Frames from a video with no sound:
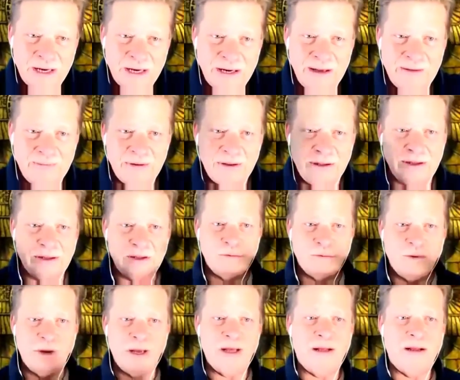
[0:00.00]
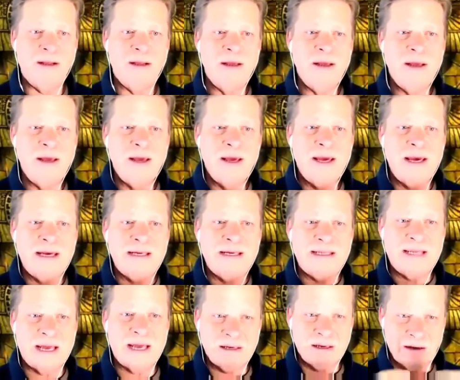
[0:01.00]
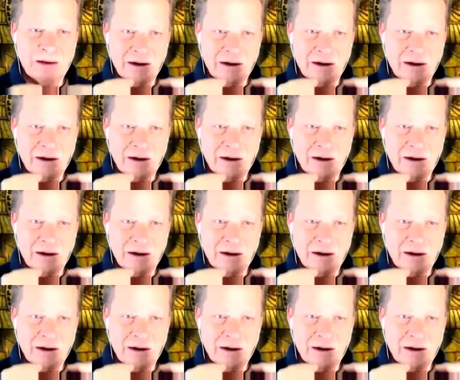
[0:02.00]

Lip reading: level as well, is that